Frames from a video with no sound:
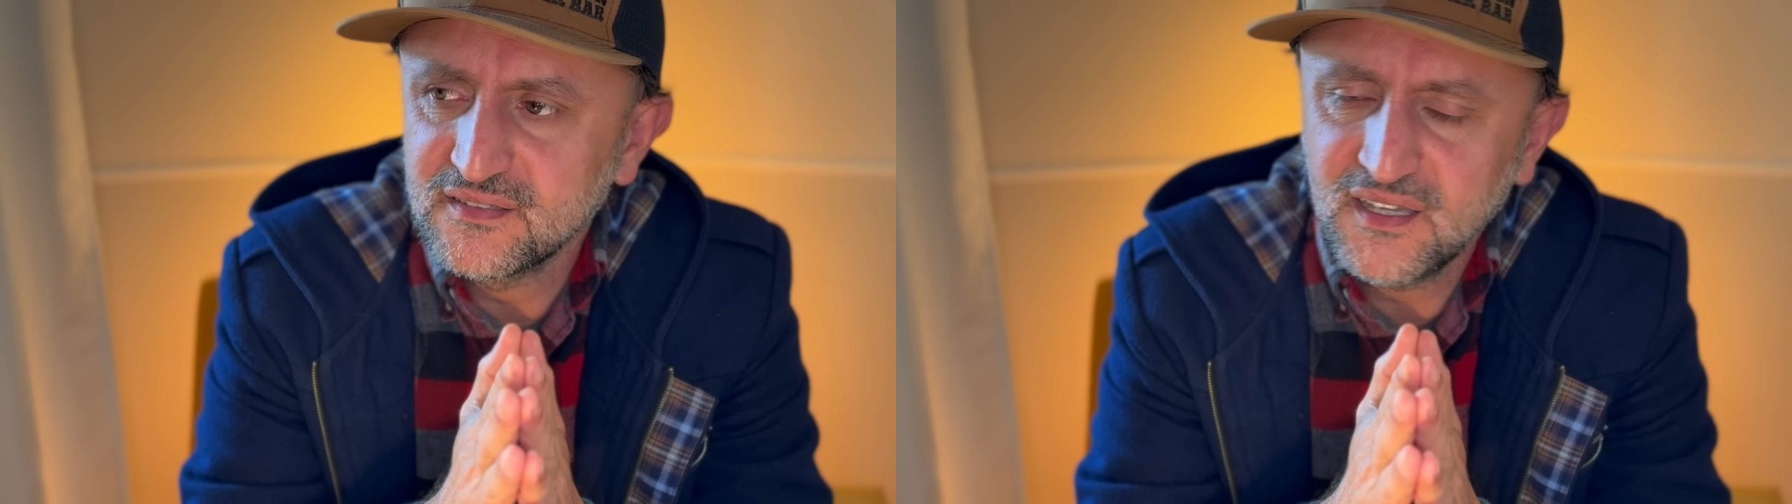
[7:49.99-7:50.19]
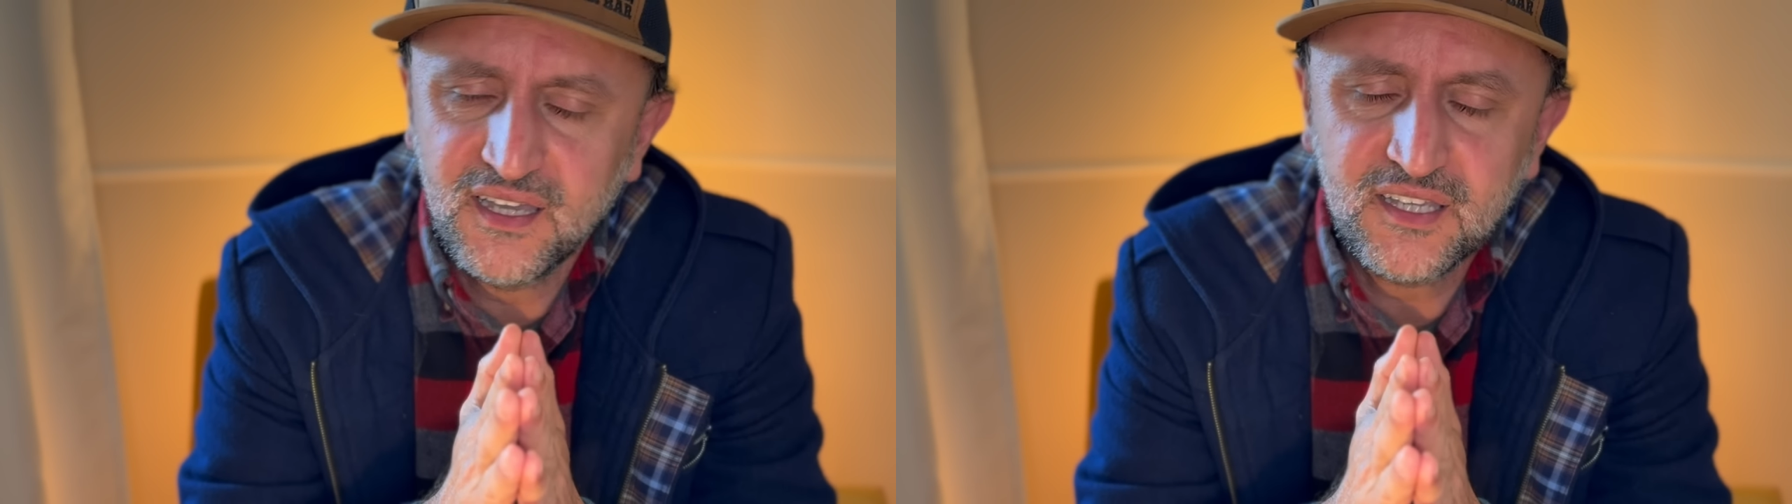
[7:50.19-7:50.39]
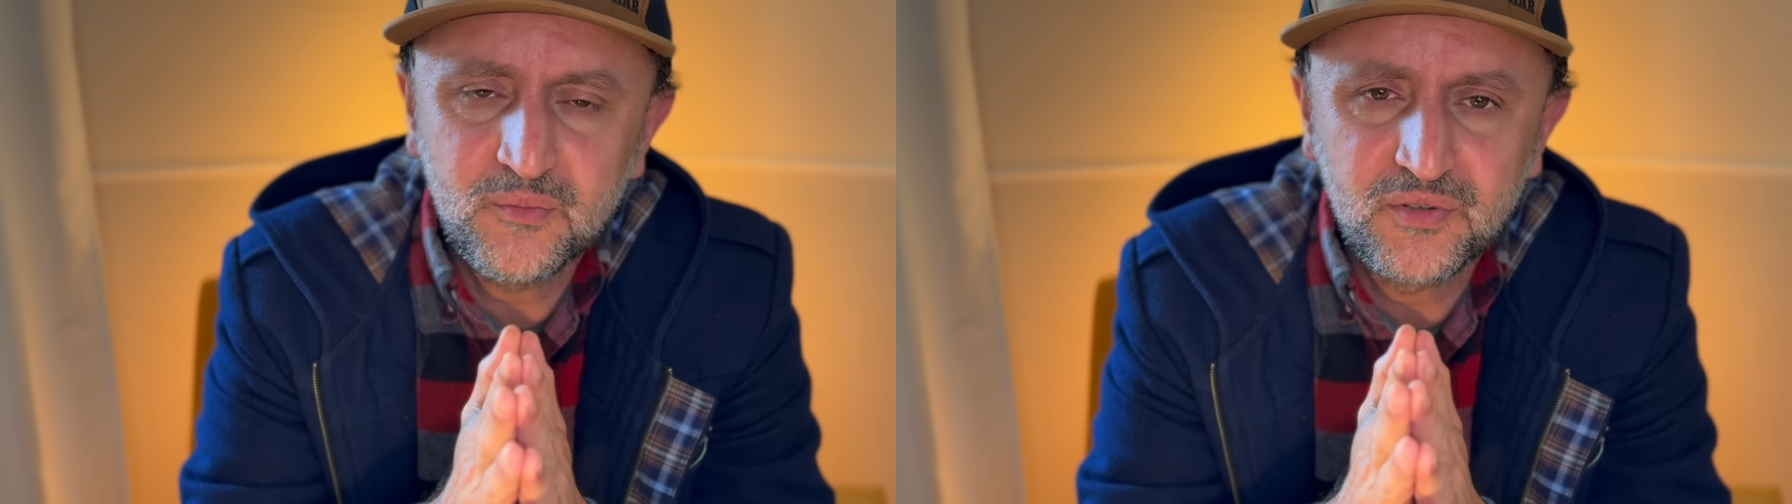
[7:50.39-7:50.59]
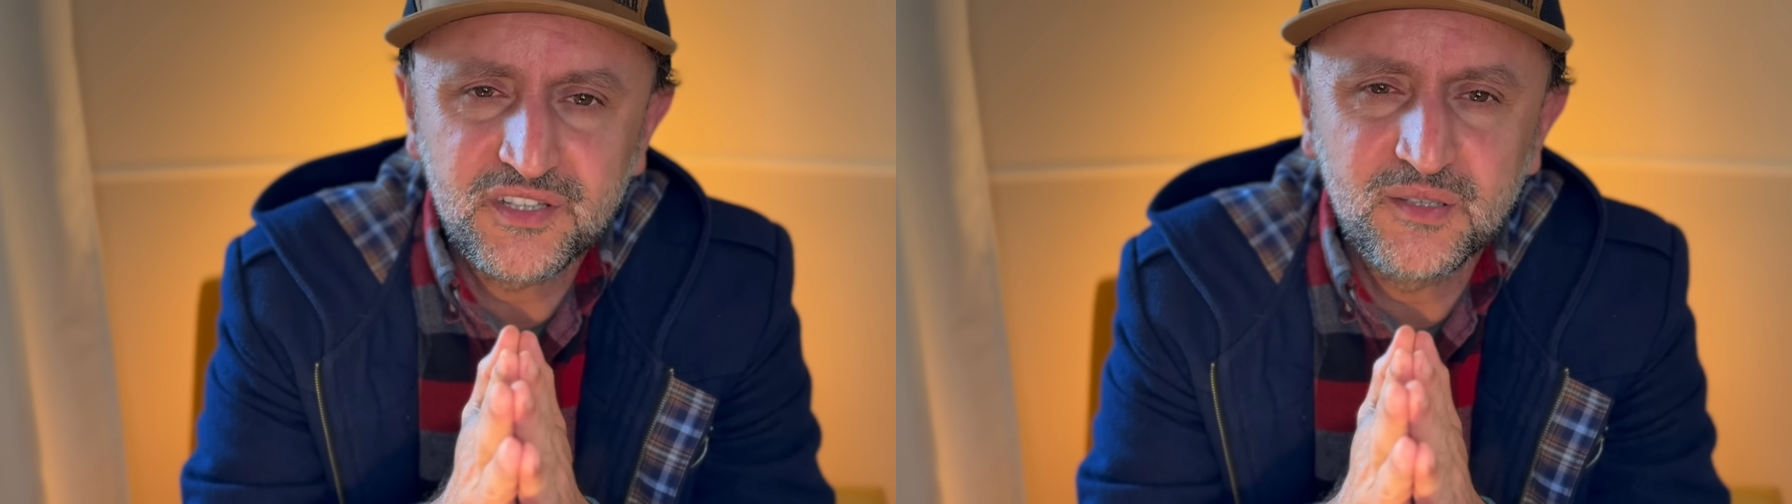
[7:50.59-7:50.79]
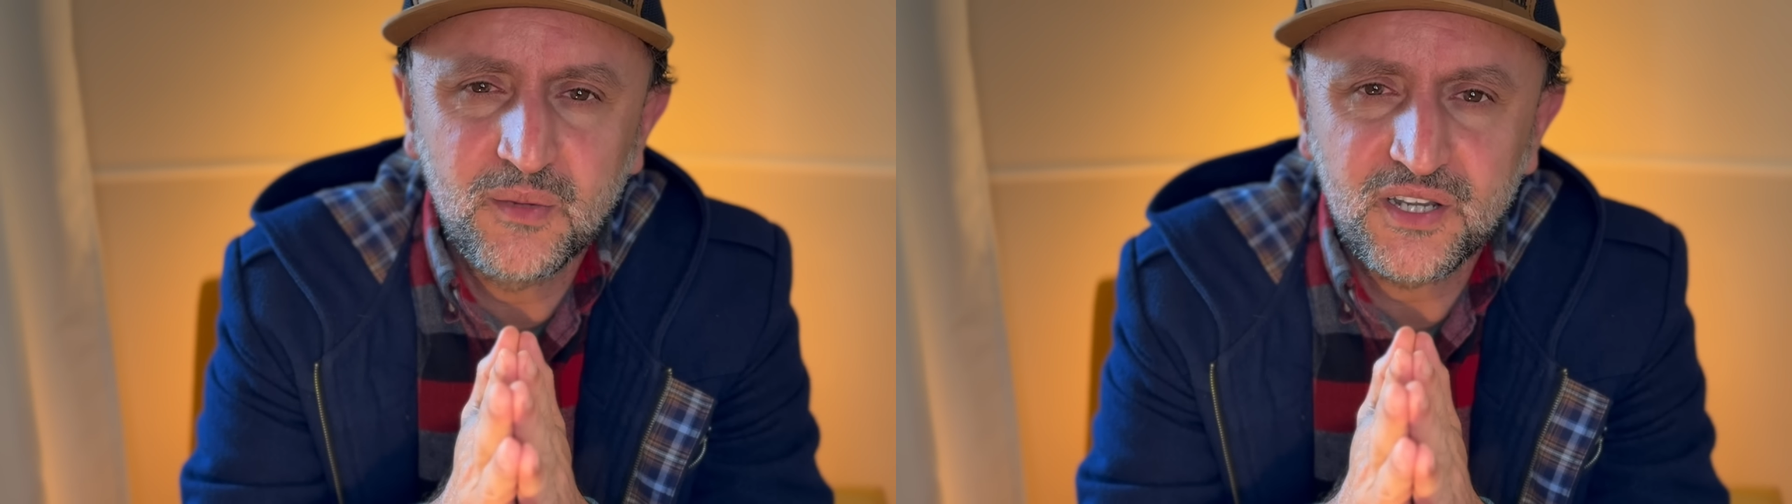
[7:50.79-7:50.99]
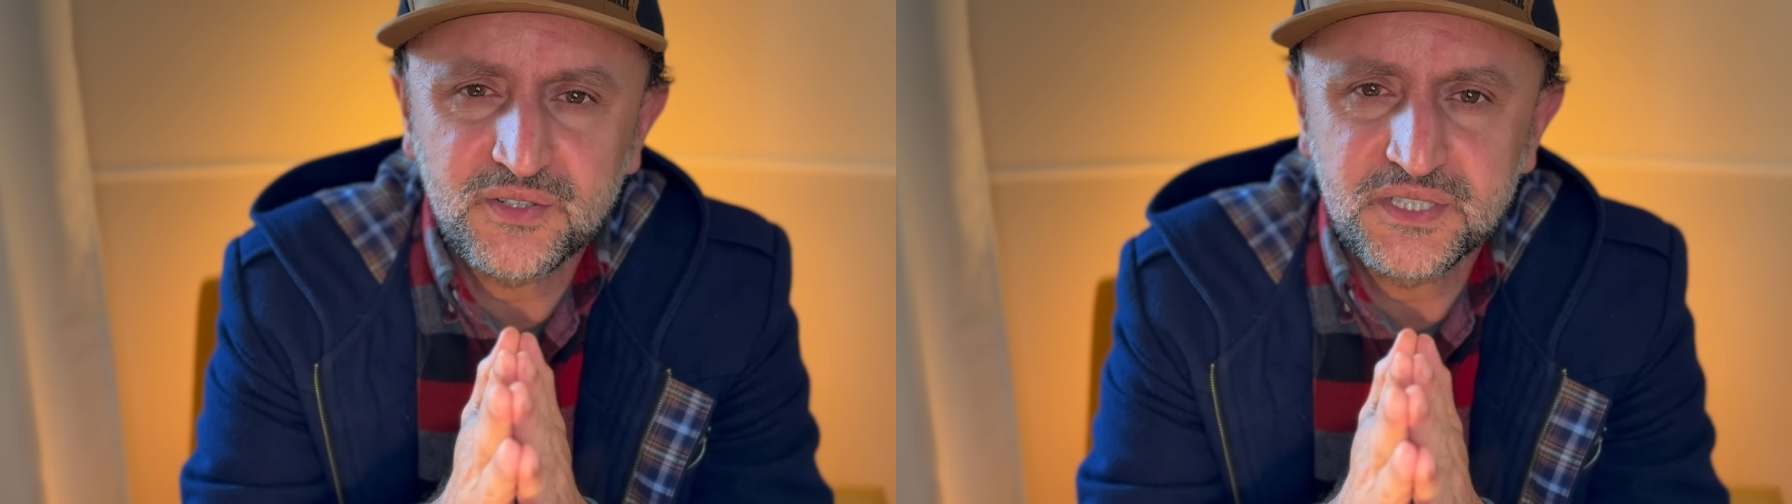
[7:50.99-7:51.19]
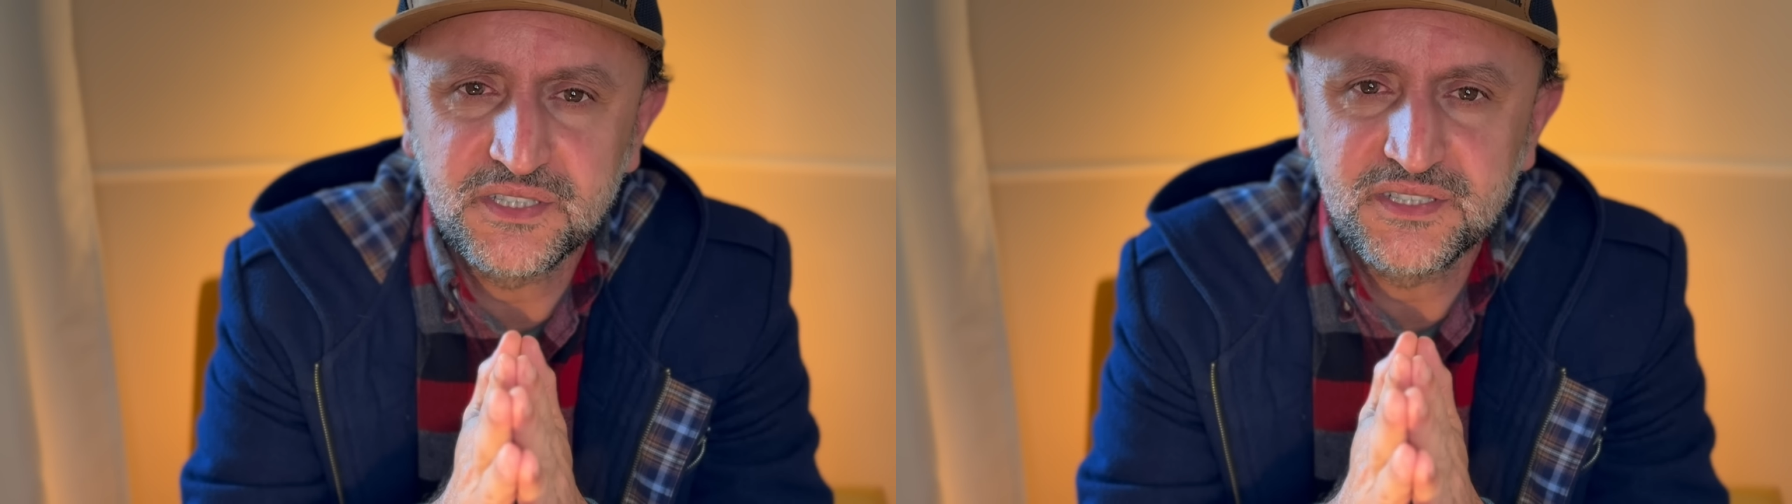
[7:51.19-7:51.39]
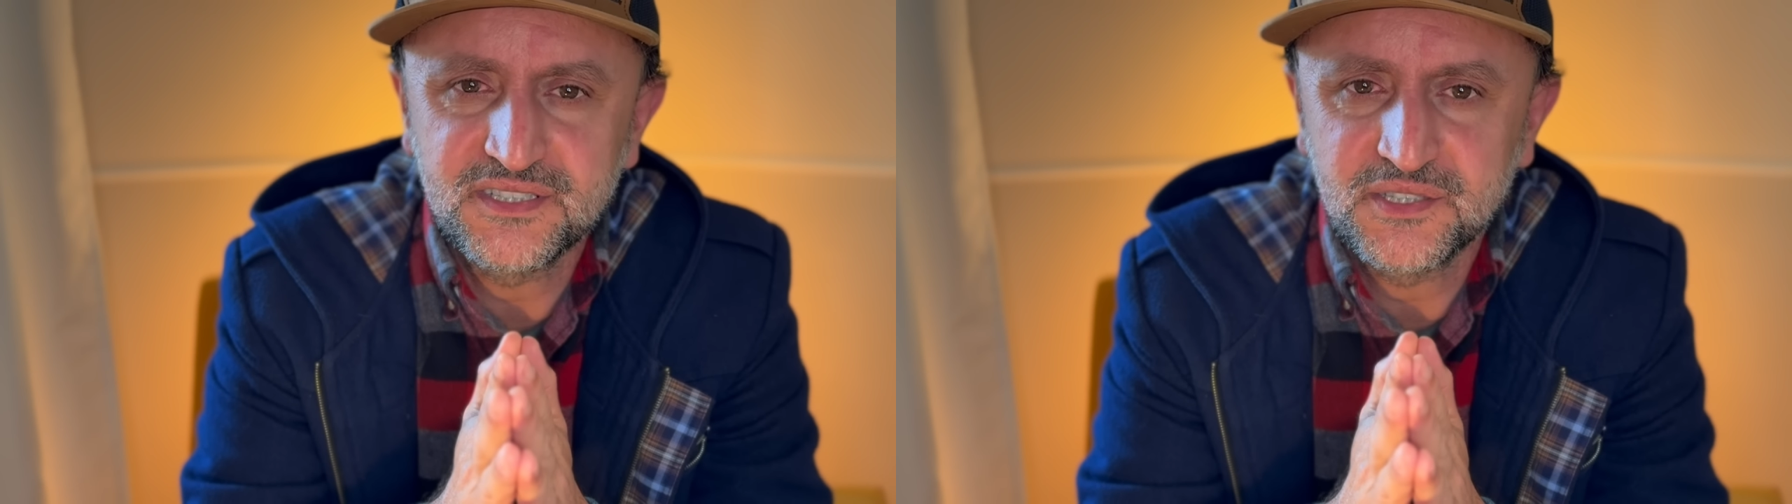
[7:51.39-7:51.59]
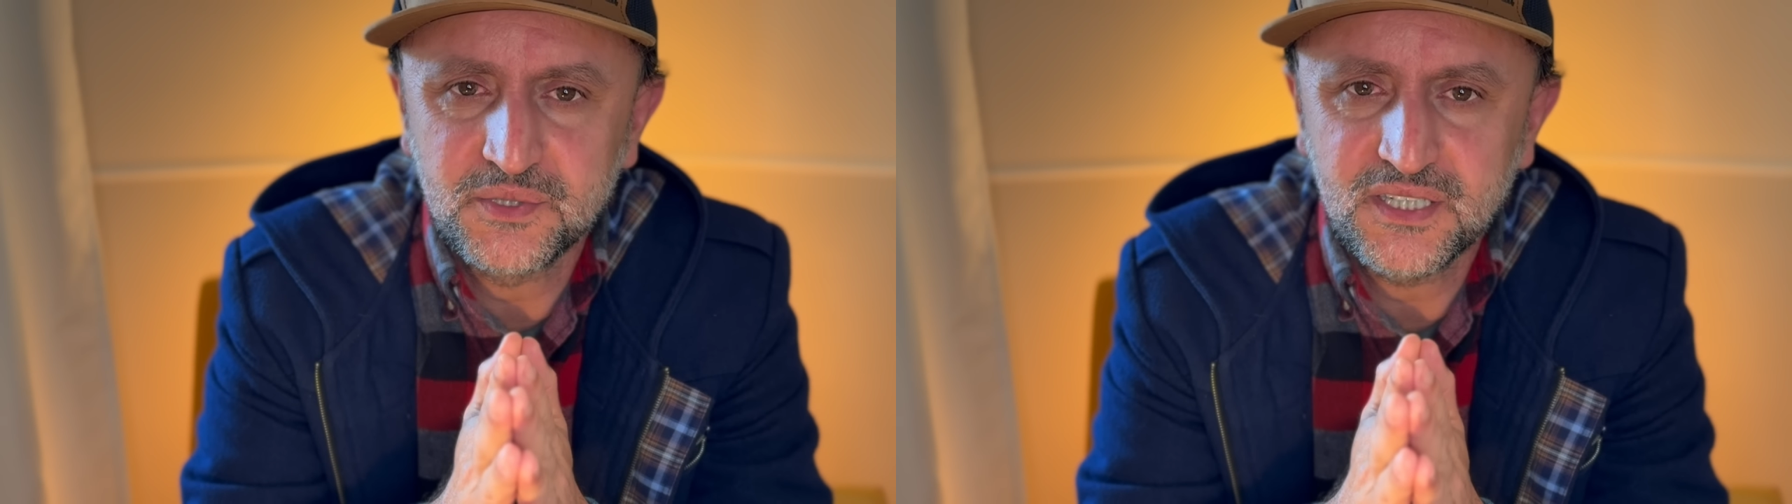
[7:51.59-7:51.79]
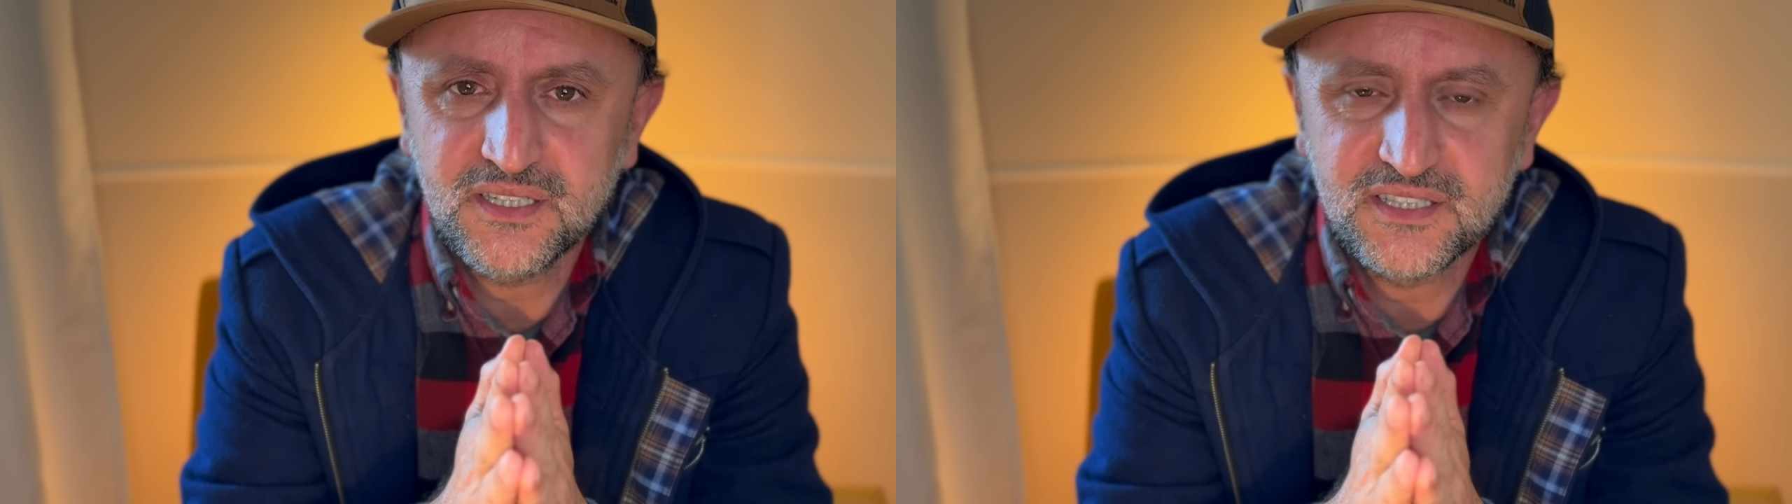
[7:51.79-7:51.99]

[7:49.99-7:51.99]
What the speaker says: yeah, I can bring democracy to Syria.